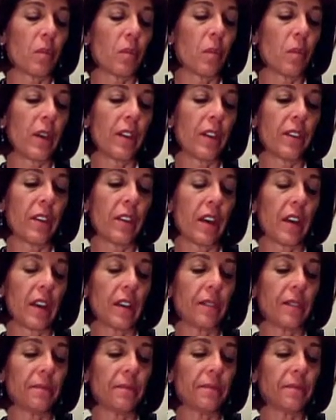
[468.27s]
with
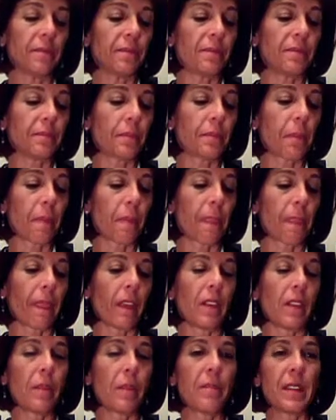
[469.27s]
the
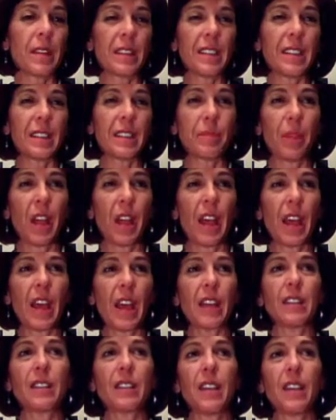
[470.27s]
business
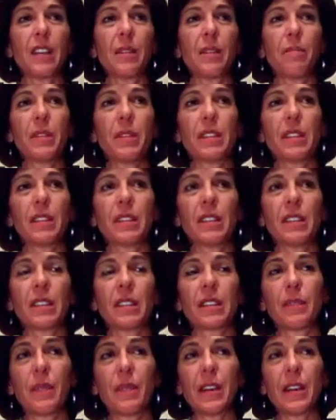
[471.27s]
plans and the business
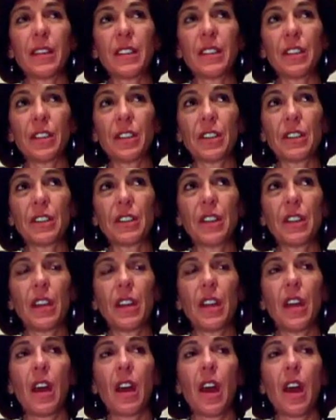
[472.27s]
expenditures
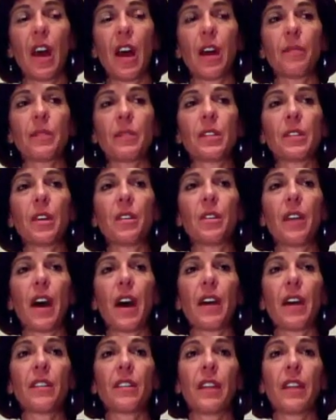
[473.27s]
so
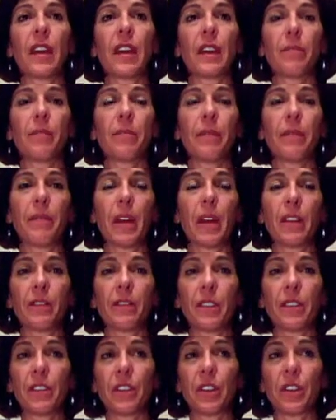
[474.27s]
that they can be met in the
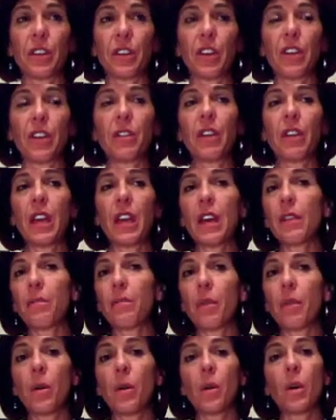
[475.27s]
future. You can't
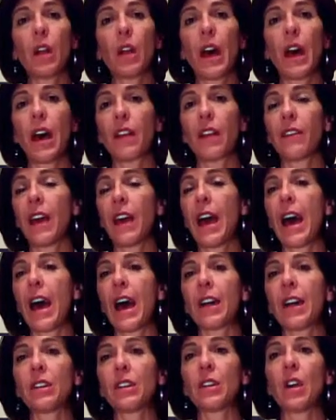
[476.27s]
pull out of a
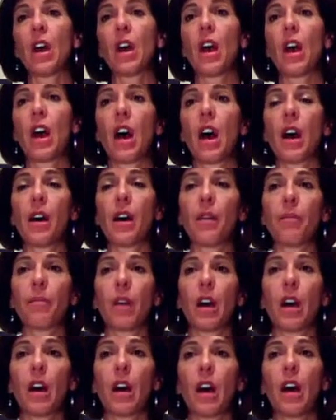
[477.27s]
hat
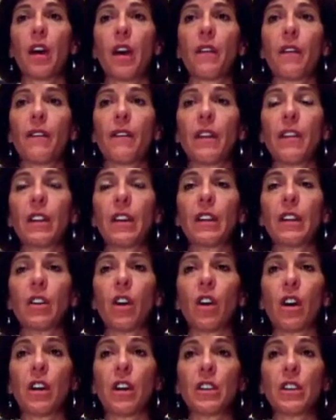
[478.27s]
a very
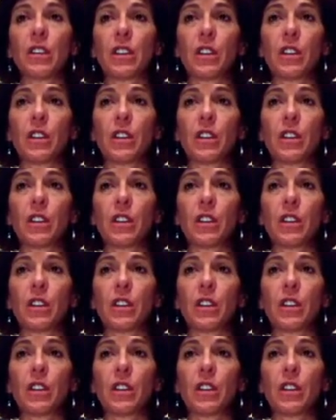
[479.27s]
large